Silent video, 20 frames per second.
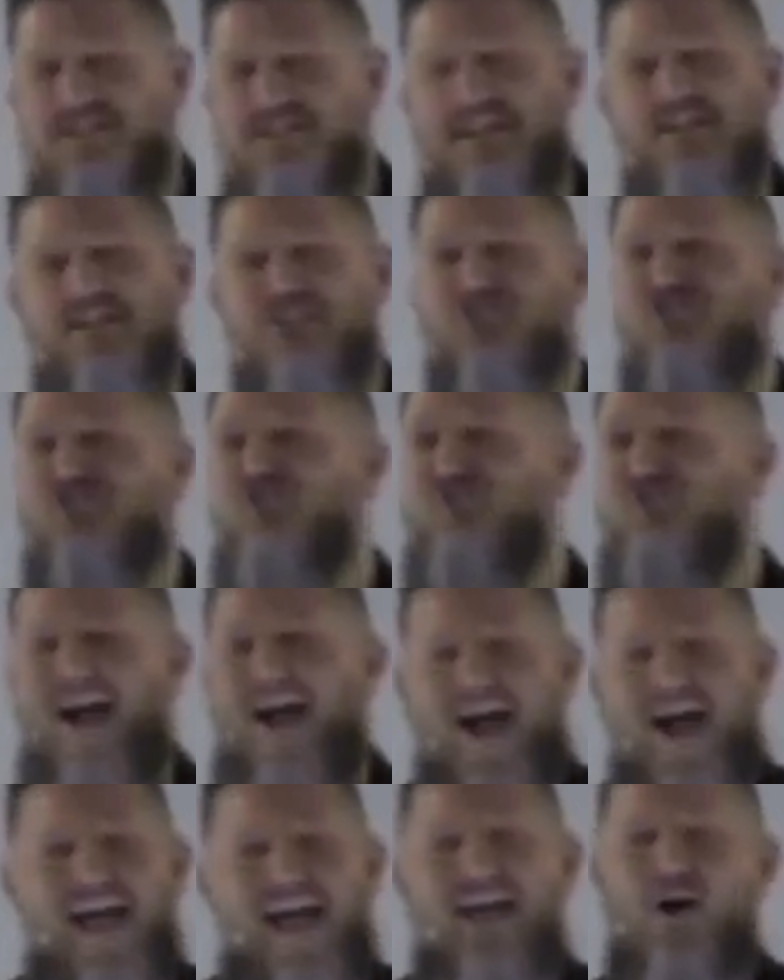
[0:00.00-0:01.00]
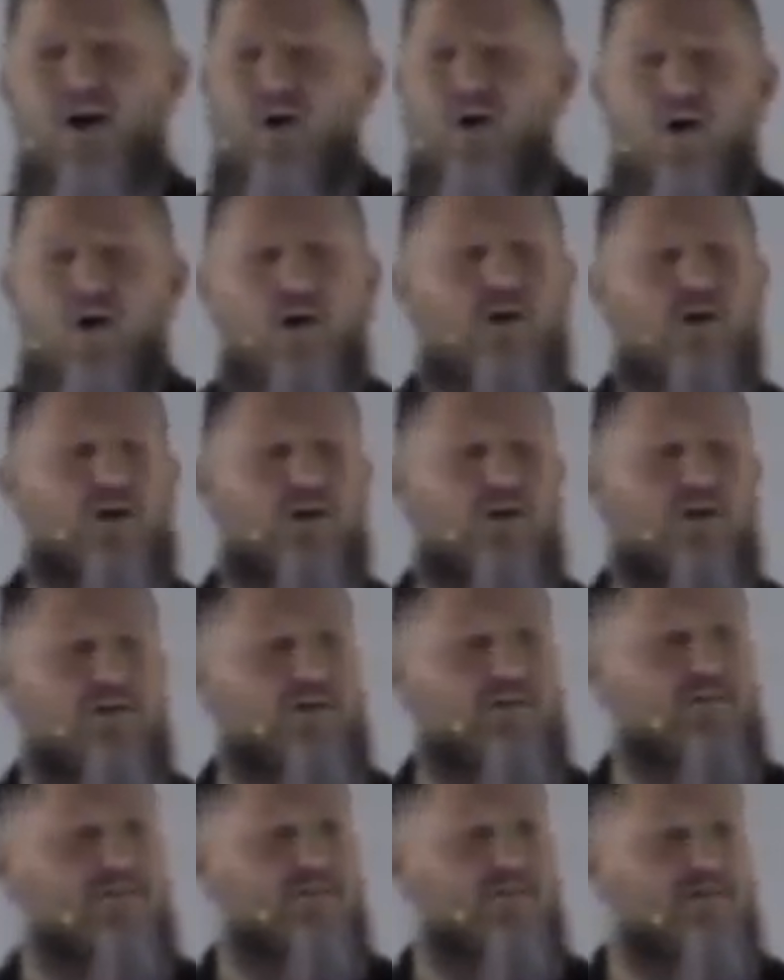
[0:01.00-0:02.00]
need to try harder,
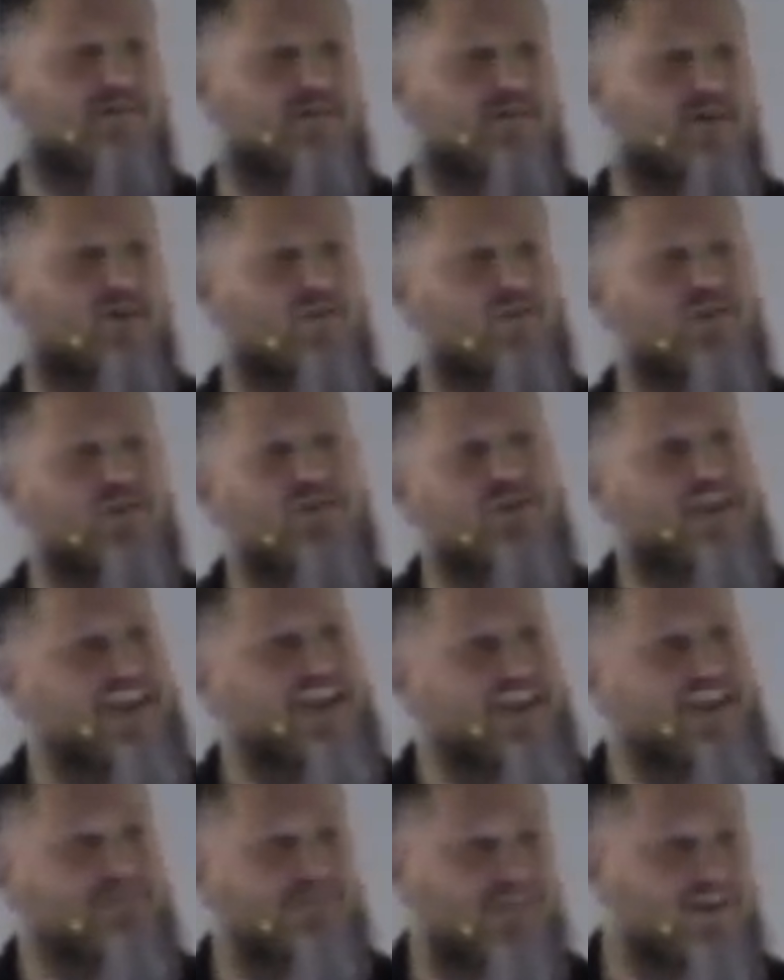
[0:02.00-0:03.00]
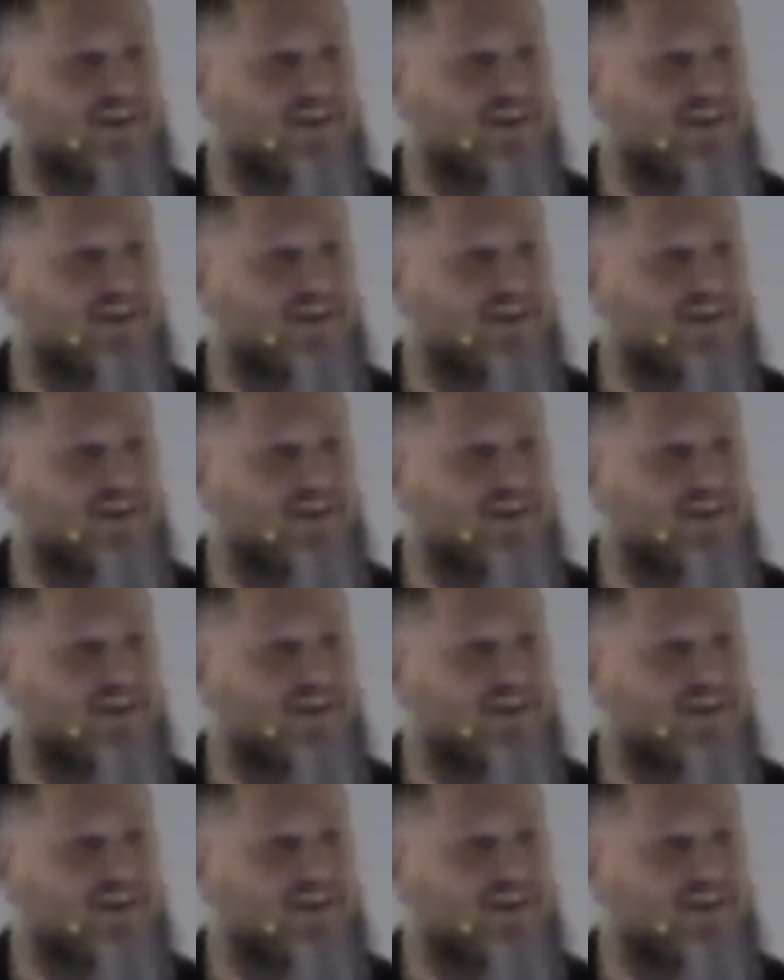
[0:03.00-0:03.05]
or that you can't be